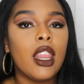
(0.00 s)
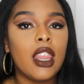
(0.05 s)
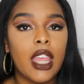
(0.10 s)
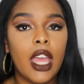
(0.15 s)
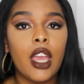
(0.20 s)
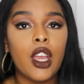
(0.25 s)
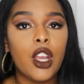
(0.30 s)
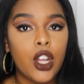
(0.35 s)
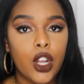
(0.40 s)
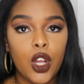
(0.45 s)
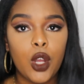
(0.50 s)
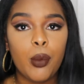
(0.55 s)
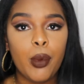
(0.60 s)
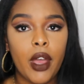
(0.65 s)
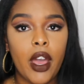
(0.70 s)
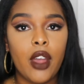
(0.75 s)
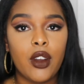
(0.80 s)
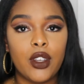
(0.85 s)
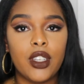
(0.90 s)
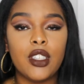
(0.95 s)
that curl
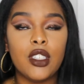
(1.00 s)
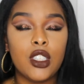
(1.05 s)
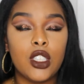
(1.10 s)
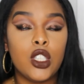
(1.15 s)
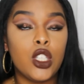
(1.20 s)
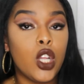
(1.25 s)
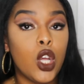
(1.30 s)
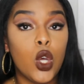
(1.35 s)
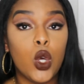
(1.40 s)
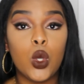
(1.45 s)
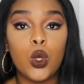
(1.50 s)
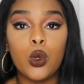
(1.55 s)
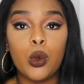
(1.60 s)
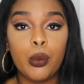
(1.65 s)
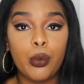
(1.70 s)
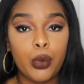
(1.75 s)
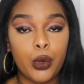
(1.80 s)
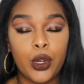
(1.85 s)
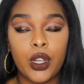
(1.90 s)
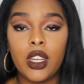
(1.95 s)
pattern. It's so
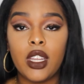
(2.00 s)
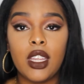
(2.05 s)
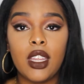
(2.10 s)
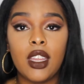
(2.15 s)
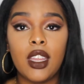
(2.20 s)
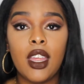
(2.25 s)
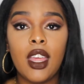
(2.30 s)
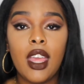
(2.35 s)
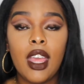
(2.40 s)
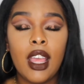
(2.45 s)
pretty,